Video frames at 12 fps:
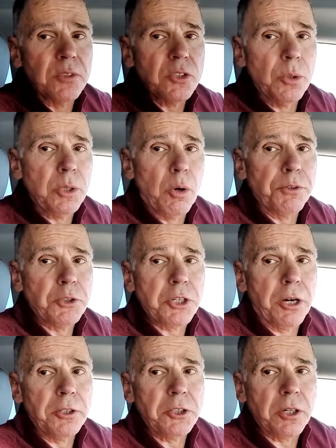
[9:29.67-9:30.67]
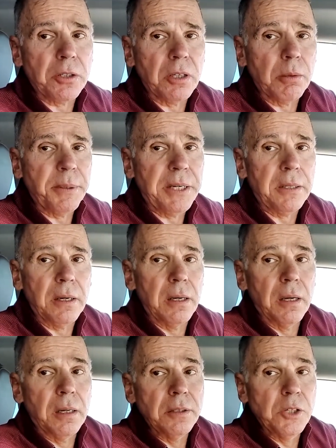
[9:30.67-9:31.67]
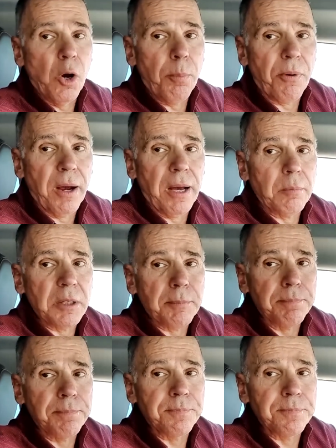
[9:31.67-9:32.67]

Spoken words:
so it overcharged a little bit. No problem.